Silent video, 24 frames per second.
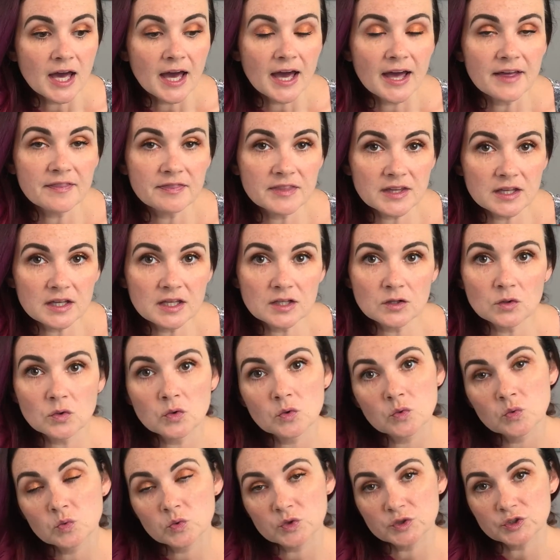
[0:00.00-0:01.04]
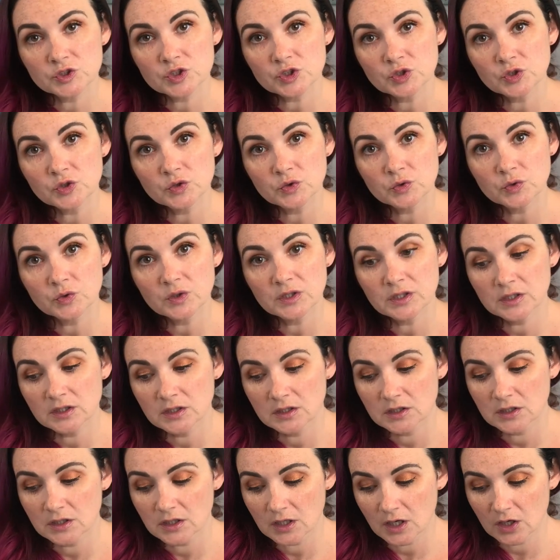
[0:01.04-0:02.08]
And then we'll do
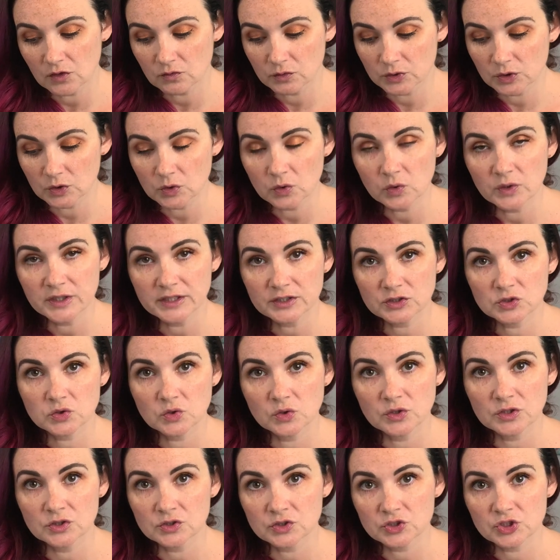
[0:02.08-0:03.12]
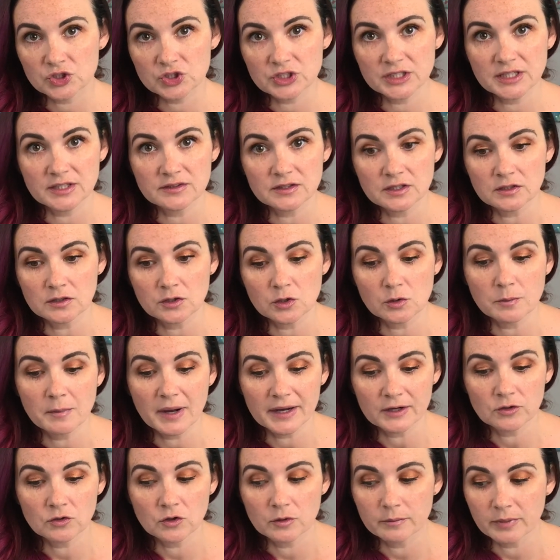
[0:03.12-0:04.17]
a real quick torch to get the little
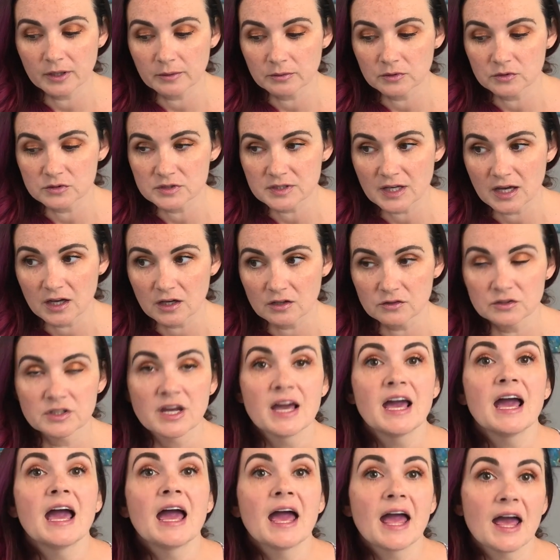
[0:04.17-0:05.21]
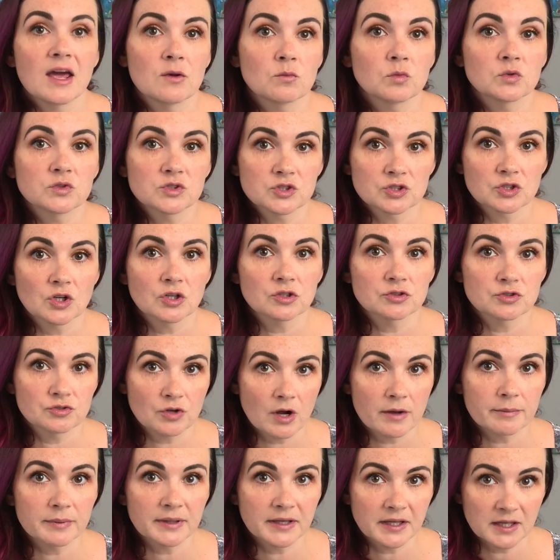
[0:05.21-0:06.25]
micro bubbles out, and we'll start
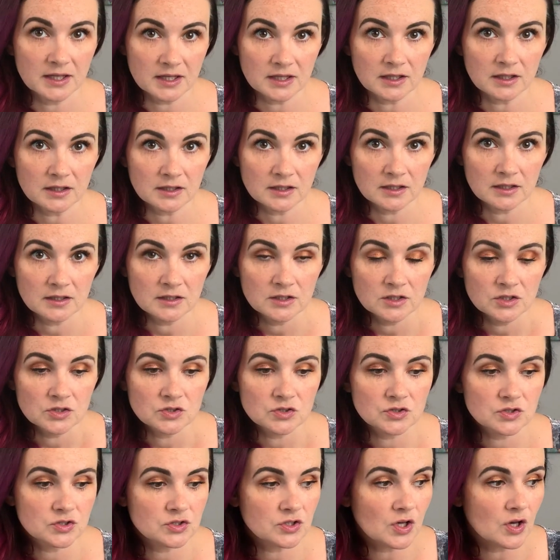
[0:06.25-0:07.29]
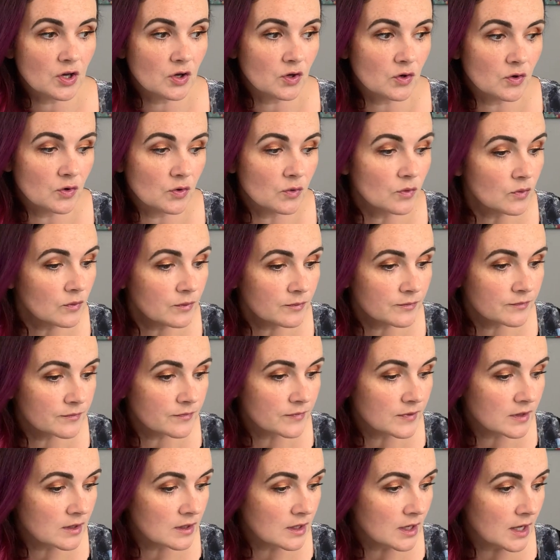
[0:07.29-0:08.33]
dropping ink. So
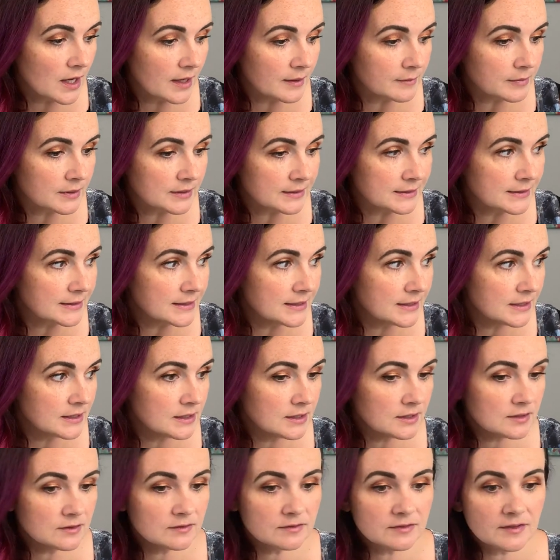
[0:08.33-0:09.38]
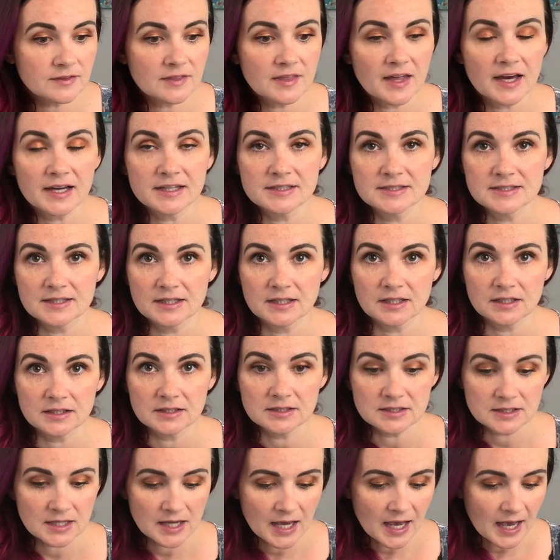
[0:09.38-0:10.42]
I believe that's
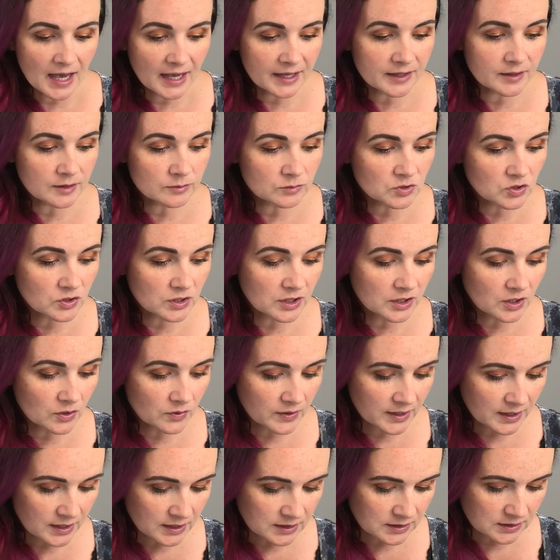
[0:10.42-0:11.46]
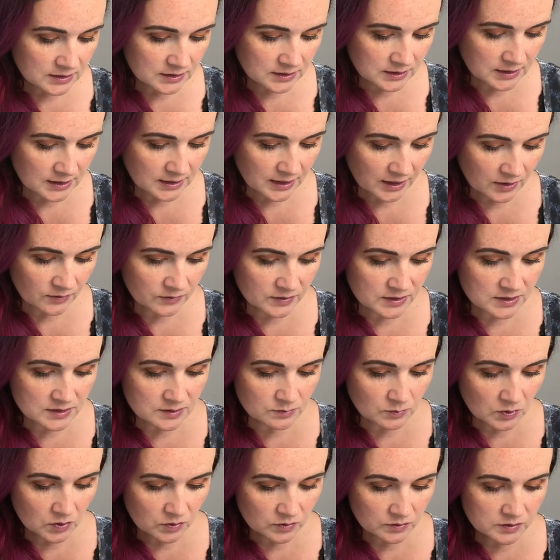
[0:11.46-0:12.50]
it. I am going to go ahead and clean out these
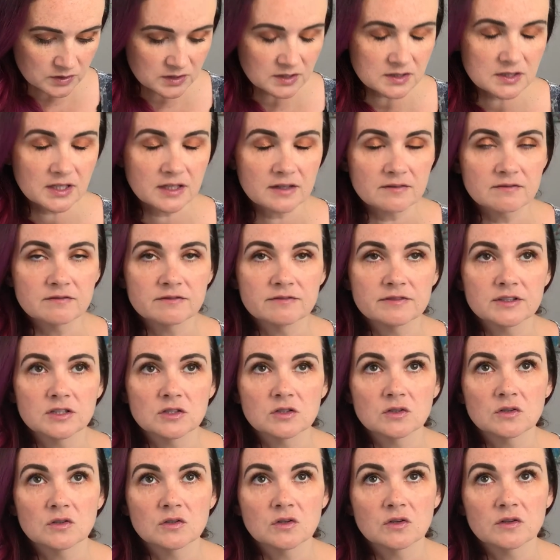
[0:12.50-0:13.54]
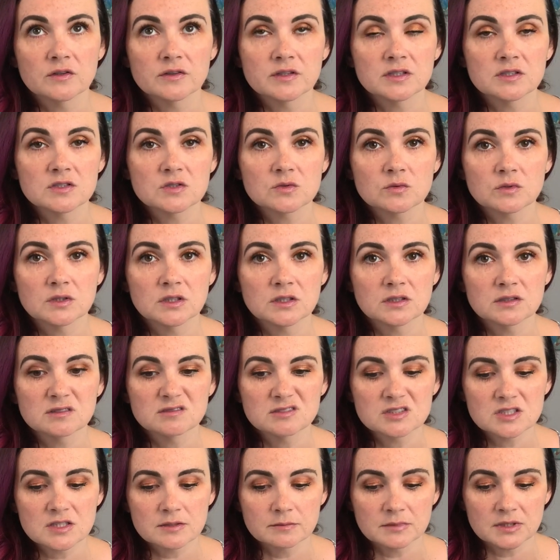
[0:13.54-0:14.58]
molds because I can feel on this one
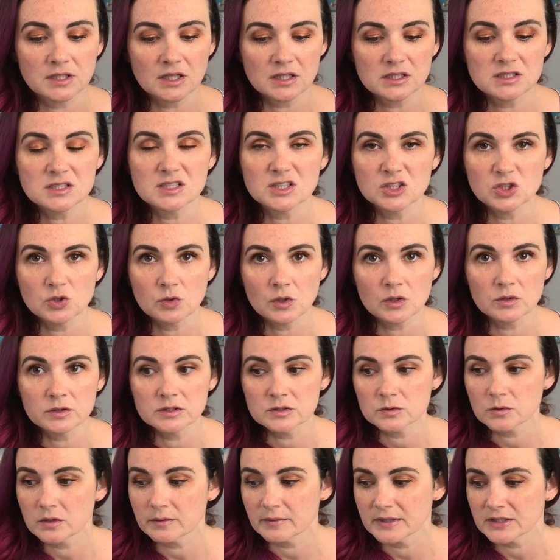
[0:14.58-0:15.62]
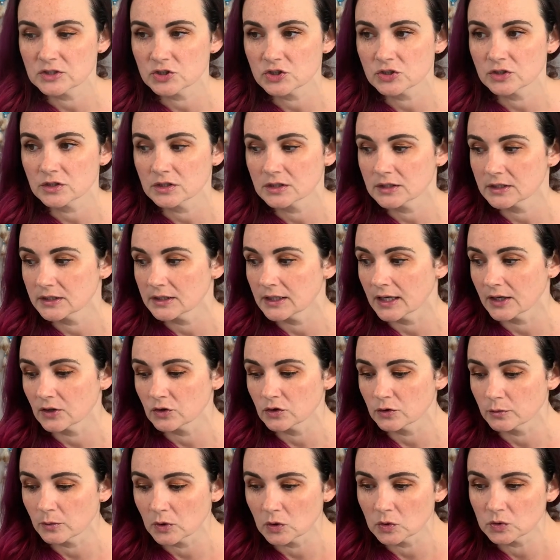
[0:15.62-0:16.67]
some dust, and you always want to make sure to clean out
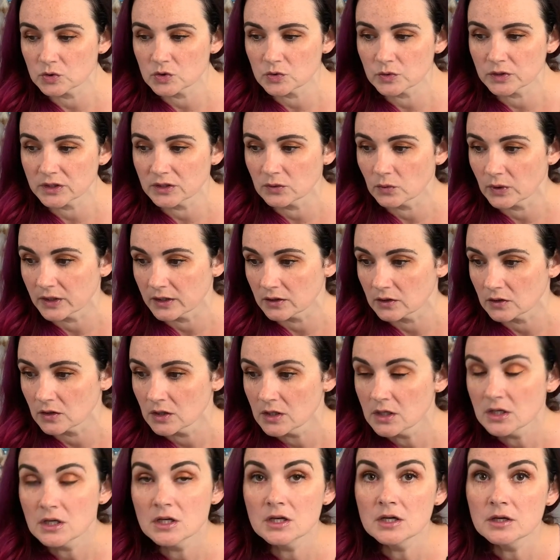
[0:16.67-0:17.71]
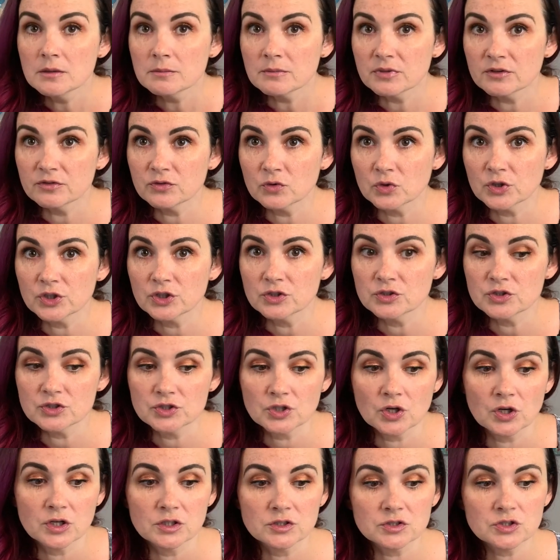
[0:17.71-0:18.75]
your molds really well before you
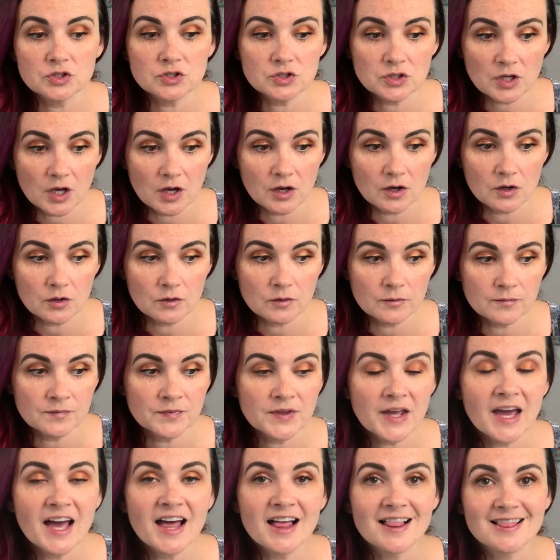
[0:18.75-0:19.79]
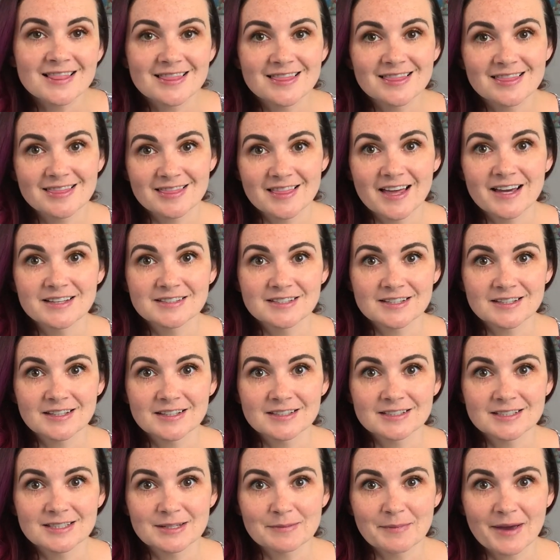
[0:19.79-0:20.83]
start. So let's
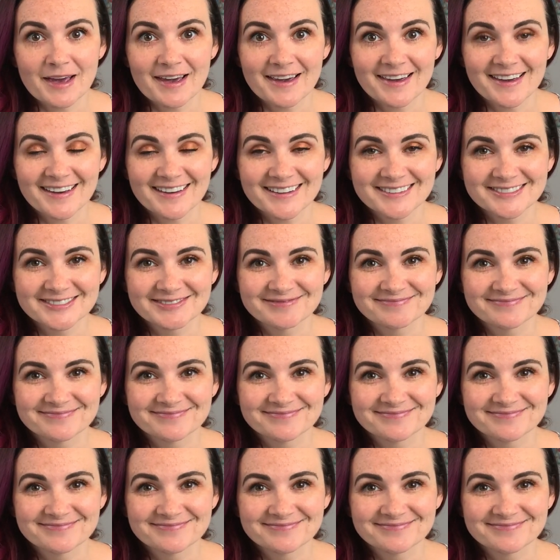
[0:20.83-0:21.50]
get to making.